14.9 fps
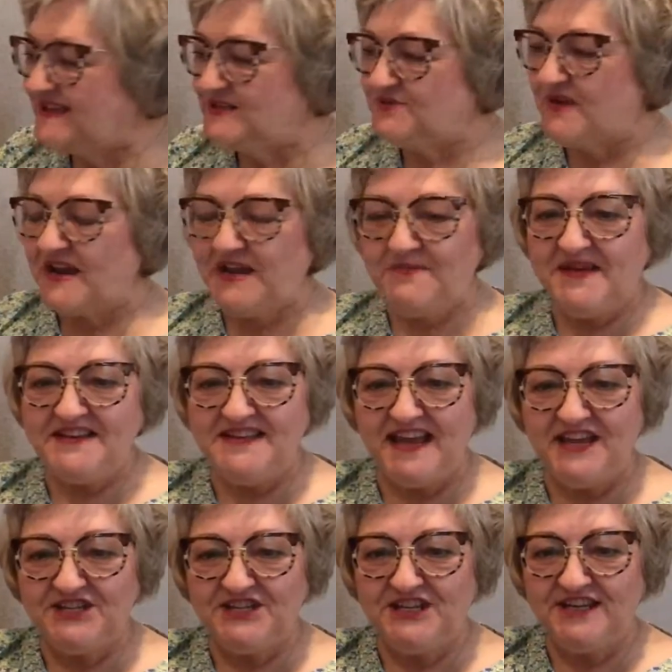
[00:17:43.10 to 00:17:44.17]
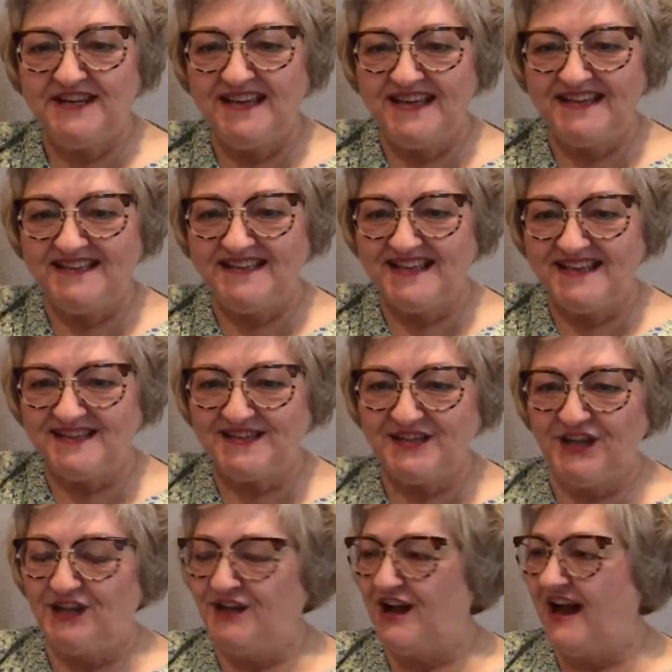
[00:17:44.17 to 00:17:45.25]
recommendation is this
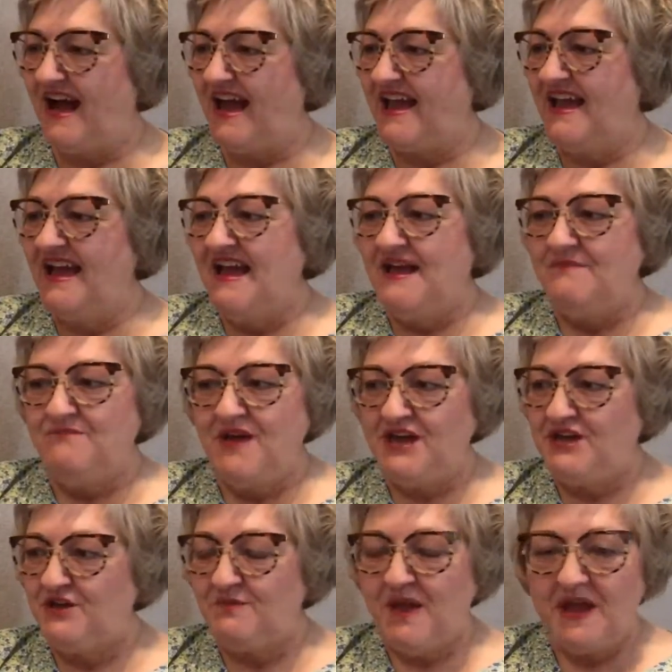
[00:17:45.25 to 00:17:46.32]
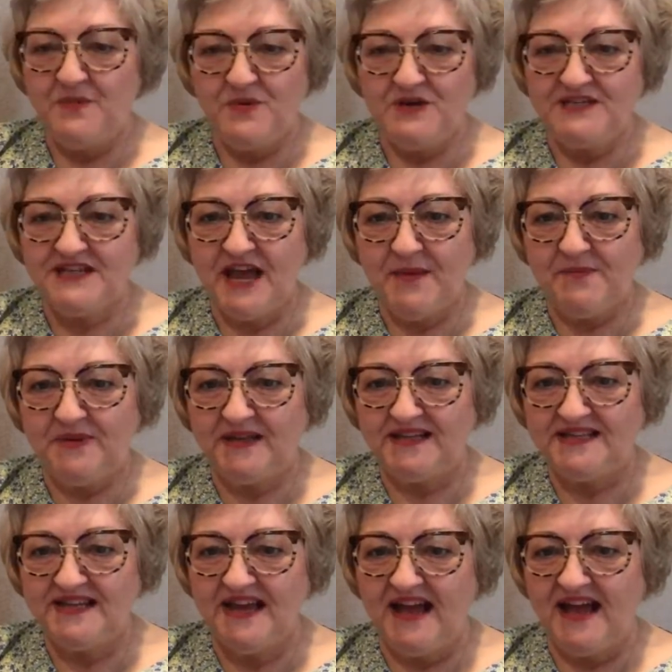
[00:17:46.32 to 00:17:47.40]
little guy. Make your paper
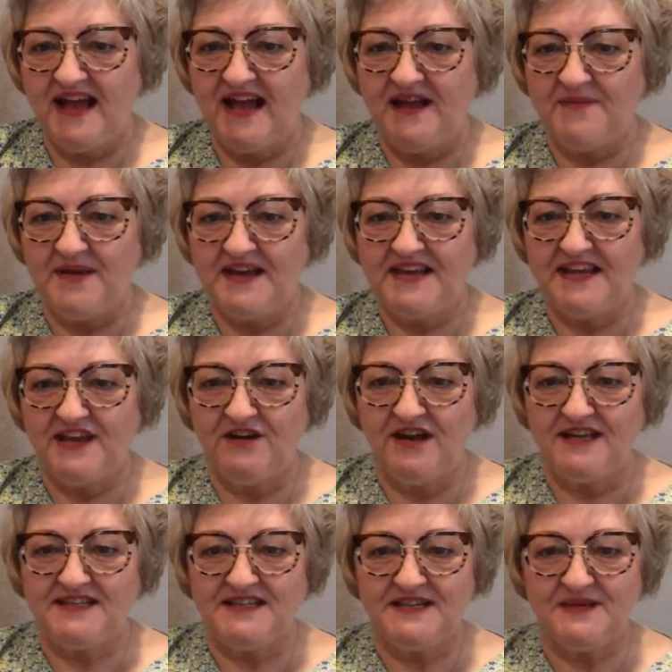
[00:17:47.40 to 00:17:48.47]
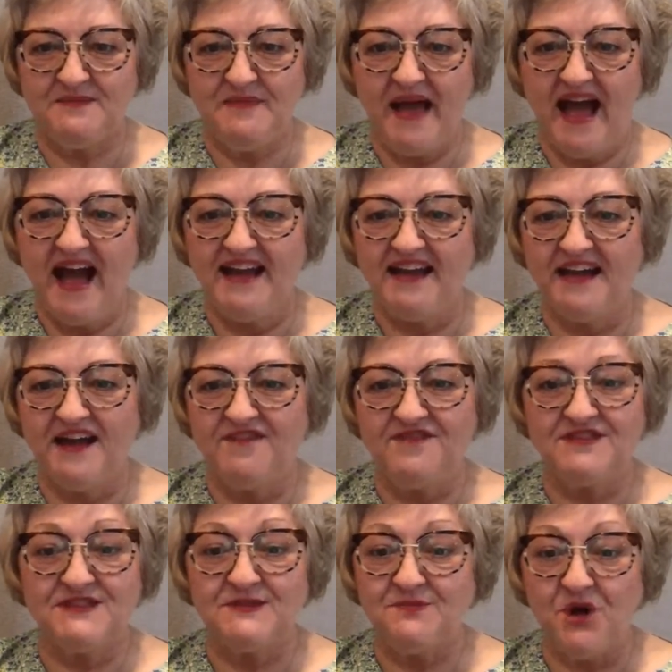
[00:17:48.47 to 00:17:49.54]
template, adhere it to the back of a
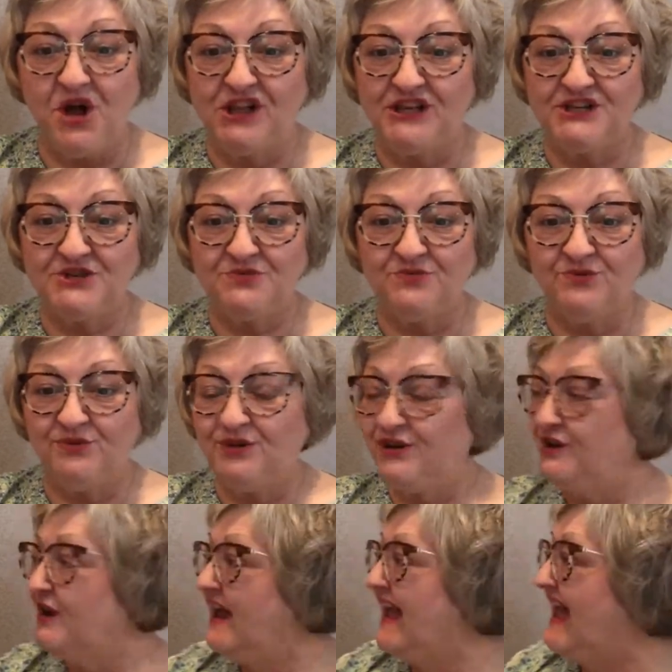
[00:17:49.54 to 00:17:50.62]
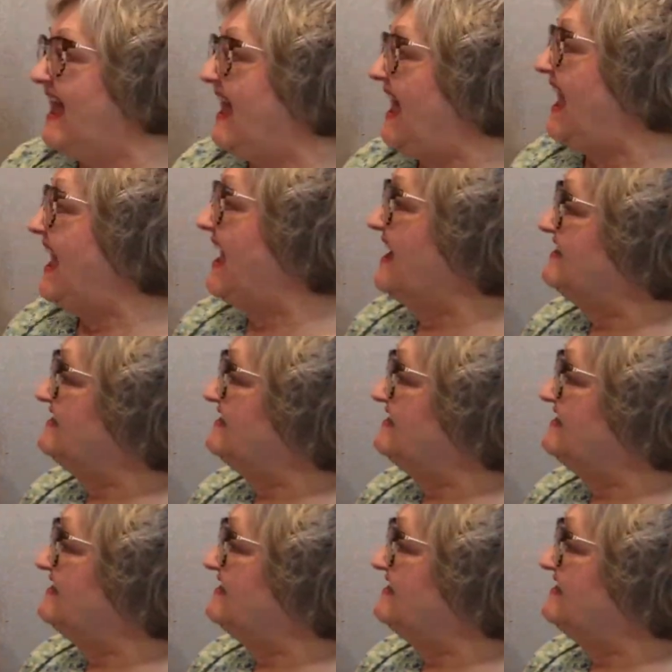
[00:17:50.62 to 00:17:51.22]
smallish ruler, and